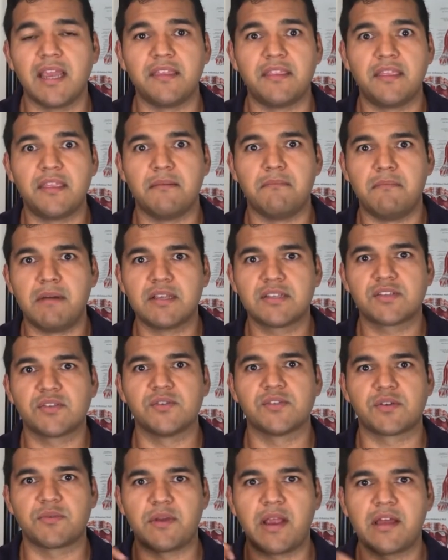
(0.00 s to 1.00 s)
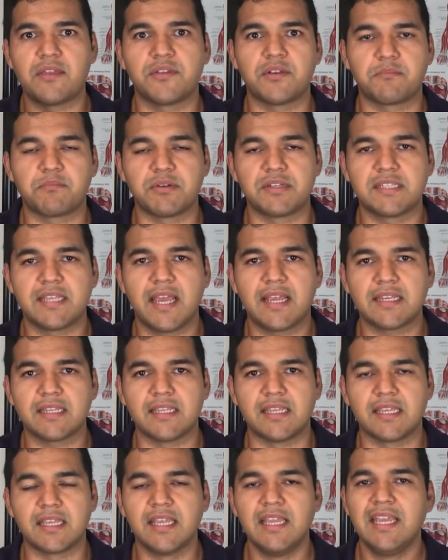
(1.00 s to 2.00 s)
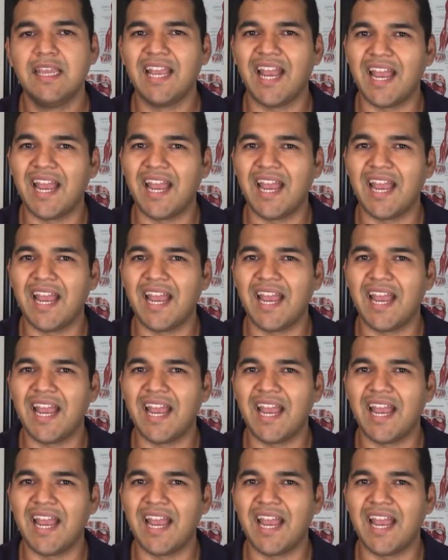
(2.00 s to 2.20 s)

and then the muscles around there protecting,